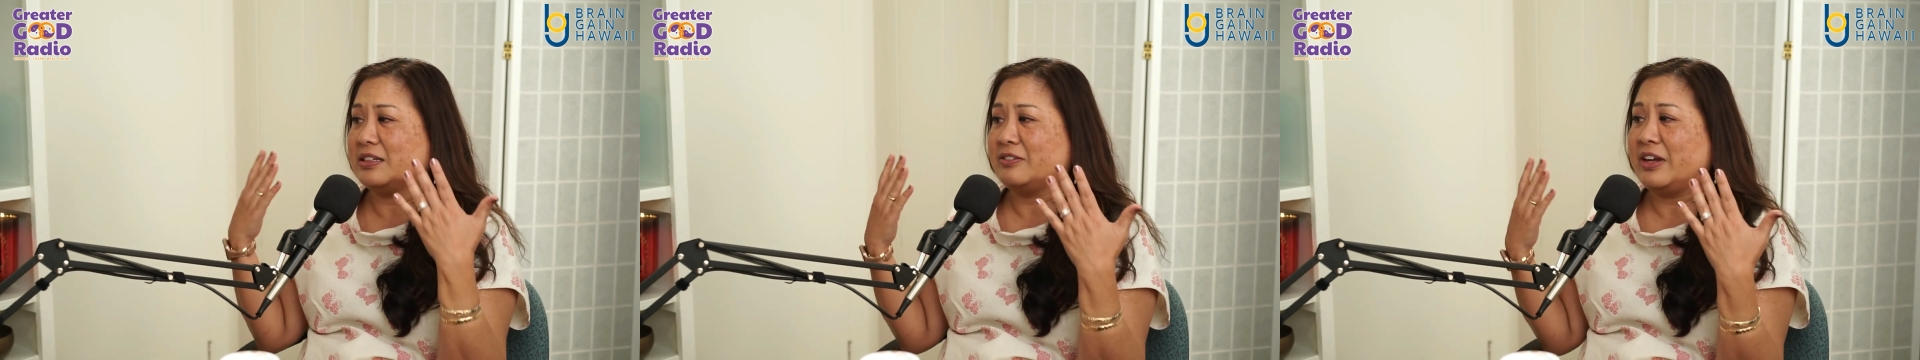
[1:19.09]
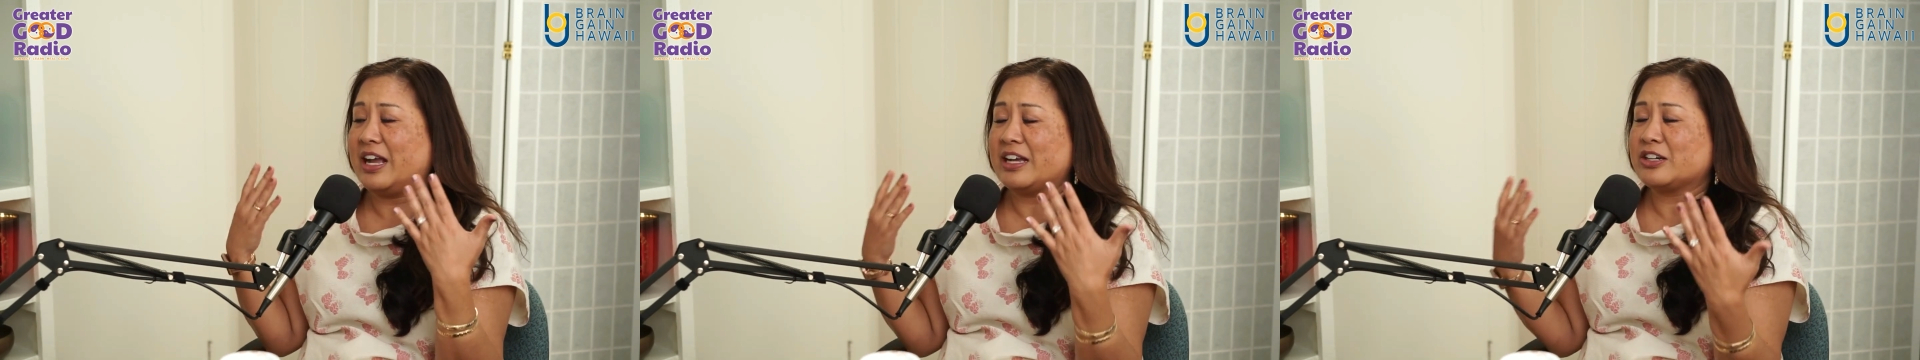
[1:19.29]

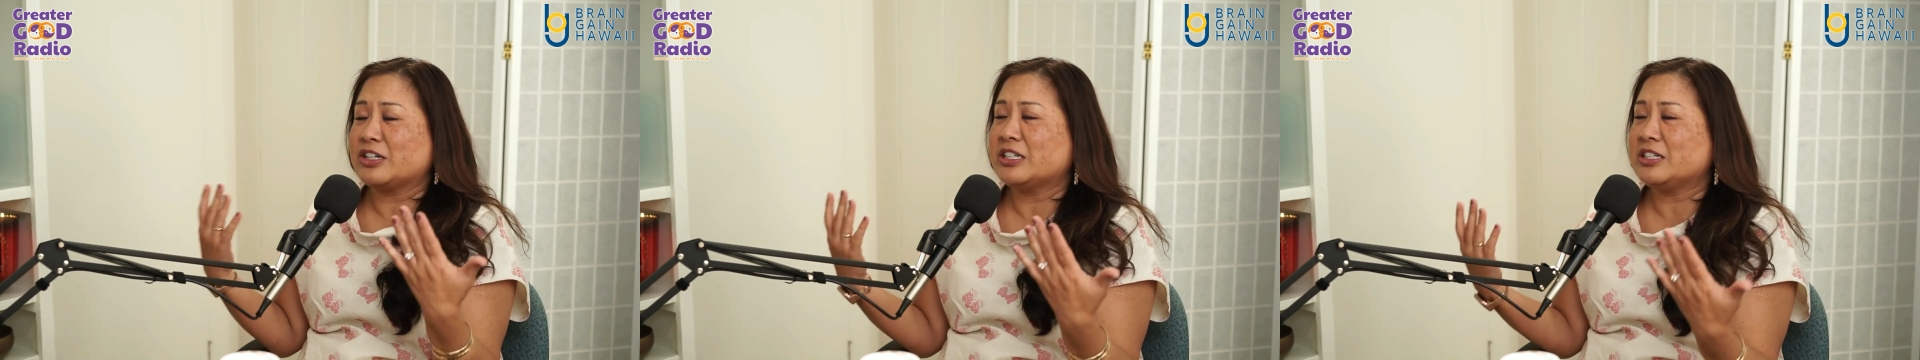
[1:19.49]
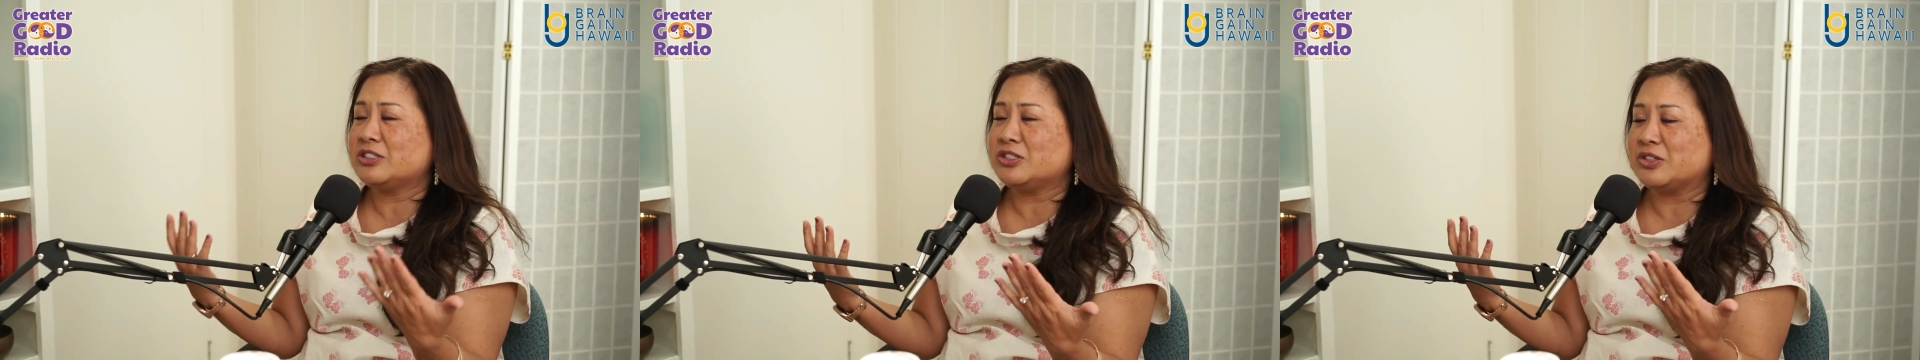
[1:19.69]
right, I
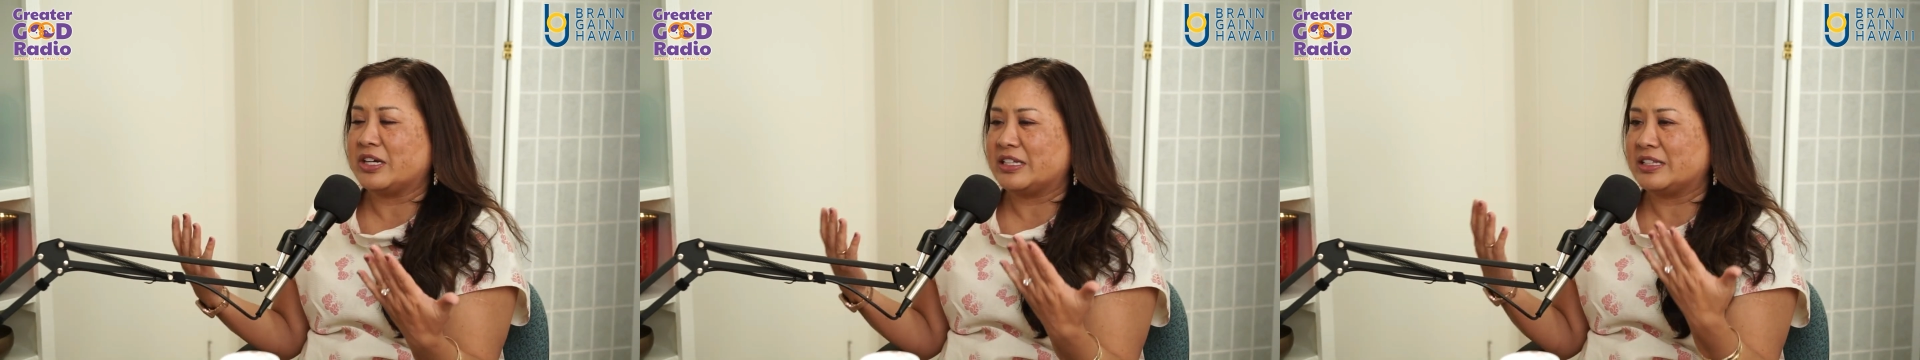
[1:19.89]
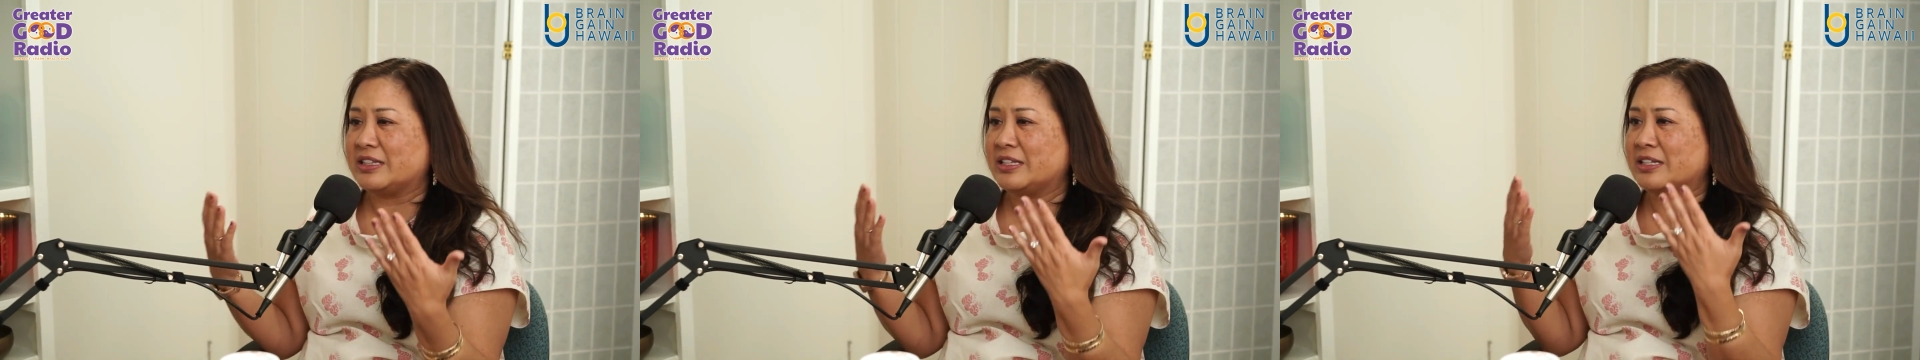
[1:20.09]
couldn't do
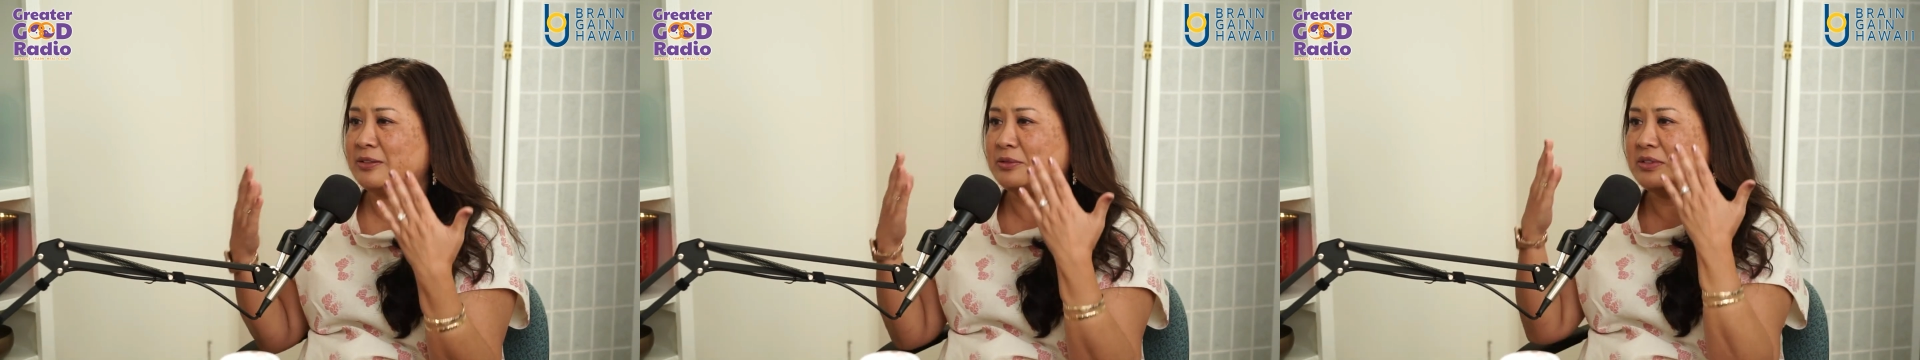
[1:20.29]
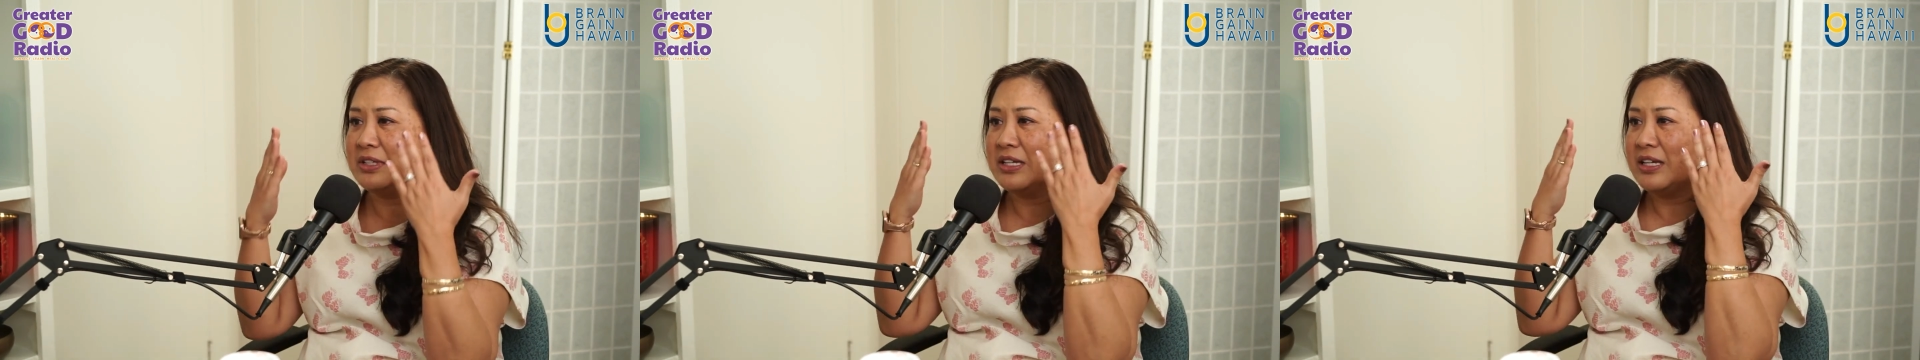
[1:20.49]

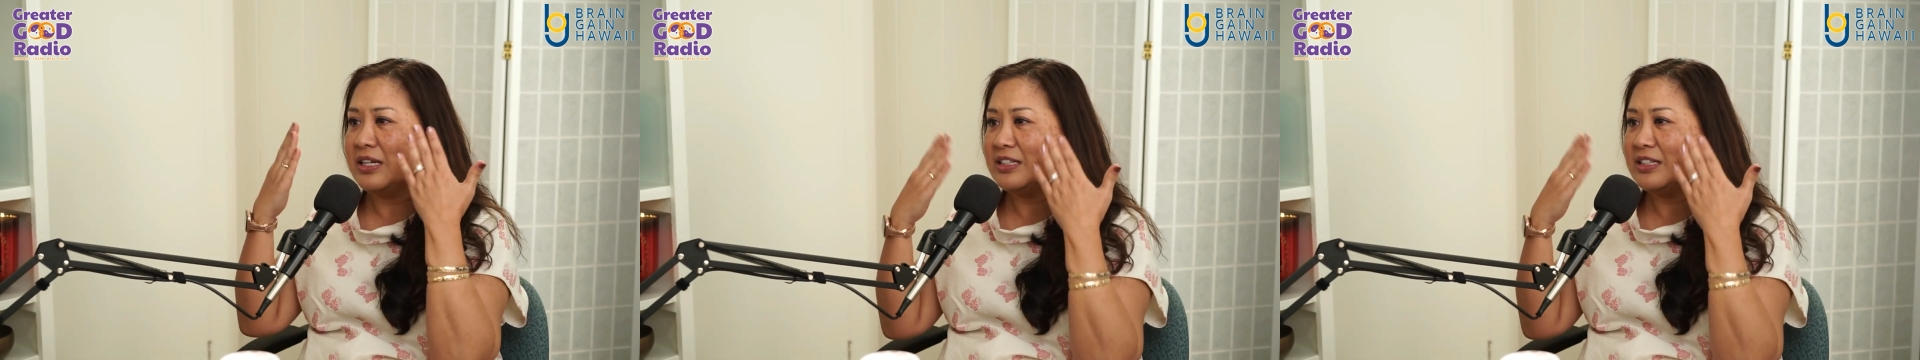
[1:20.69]
anything.